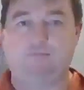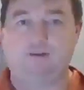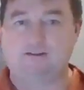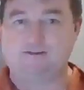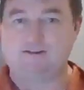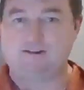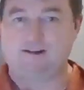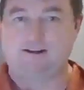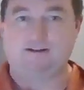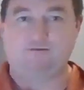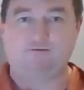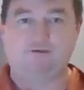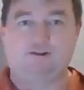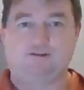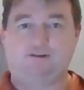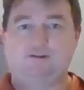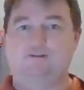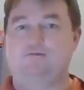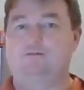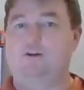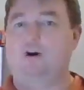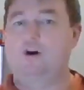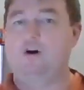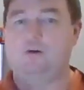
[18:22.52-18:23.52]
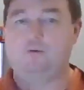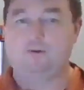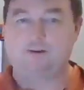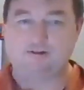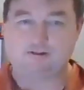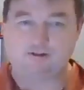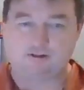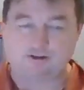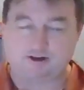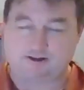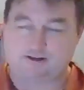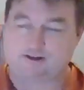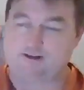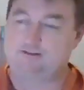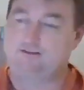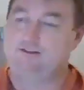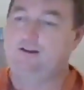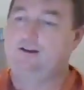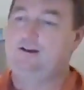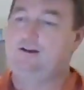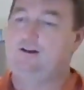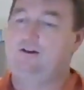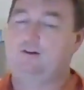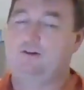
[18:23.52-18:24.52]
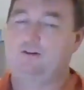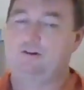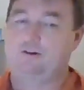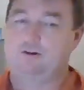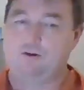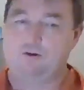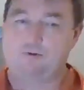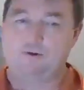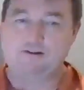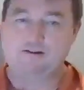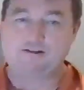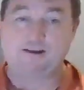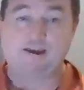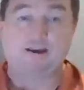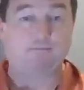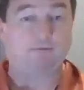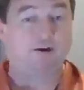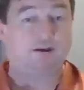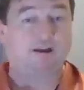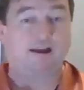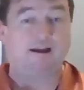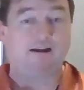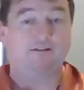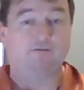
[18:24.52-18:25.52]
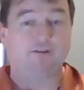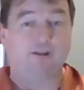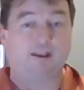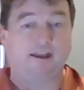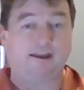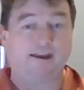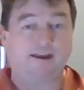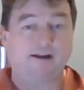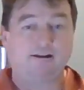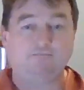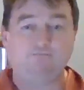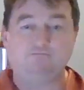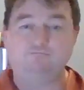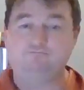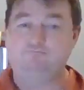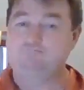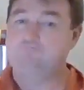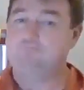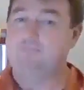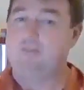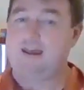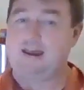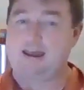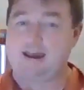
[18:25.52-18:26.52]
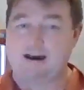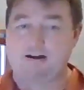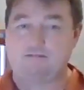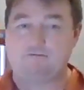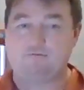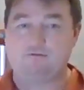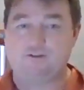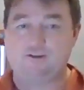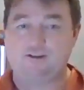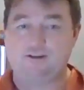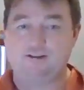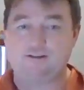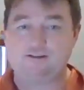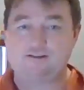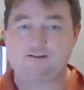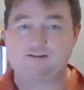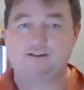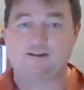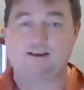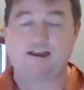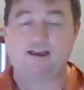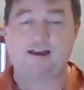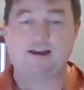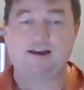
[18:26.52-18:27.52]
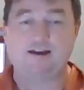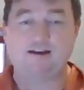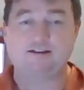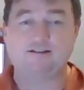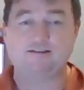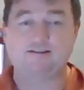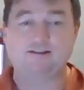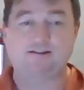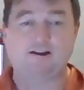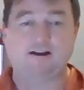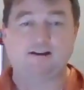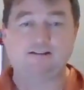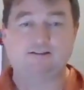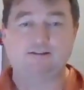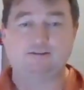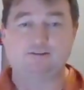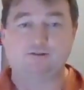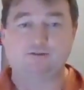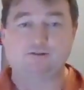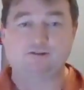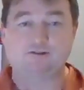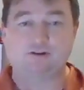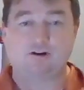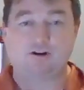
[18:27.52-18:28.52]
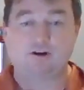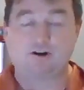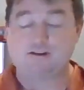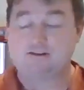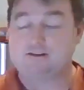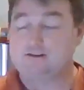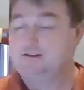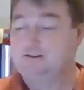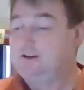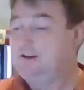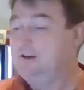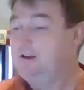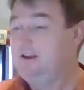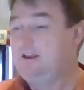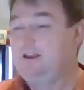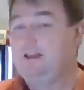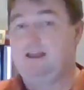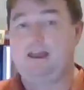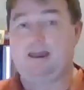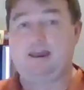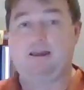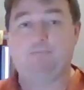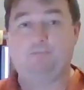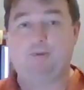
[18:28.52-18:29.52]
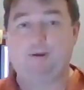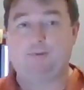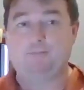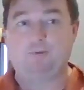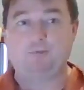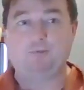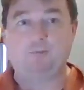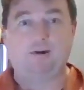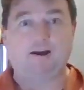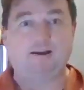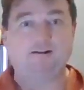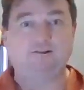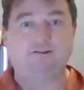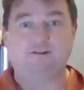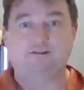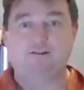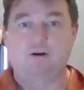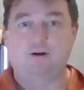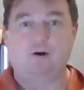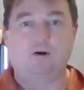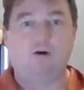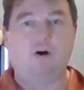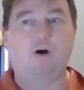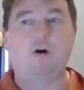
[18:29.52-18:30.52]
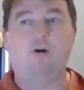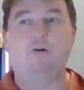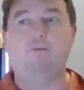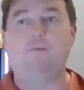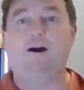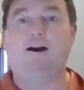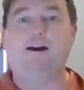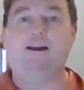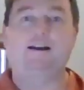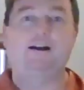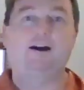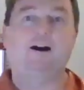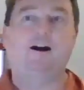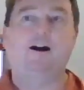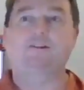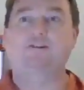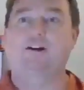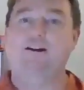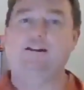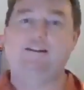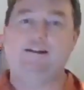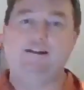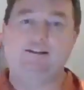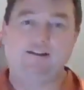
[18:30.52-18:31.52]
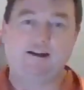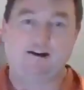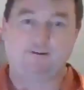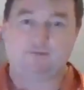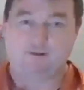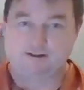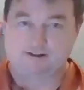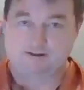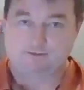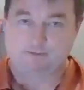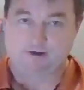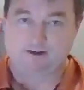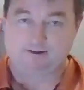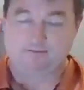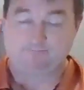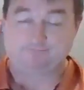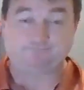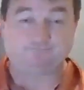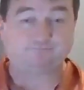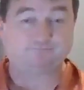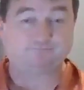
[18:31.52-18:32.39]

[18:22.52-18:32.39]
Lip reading: instead of just always chicken or always ham, and you have lamb, have this as a nice little sauce. And people might just go, oh my gosh, I need that recipe.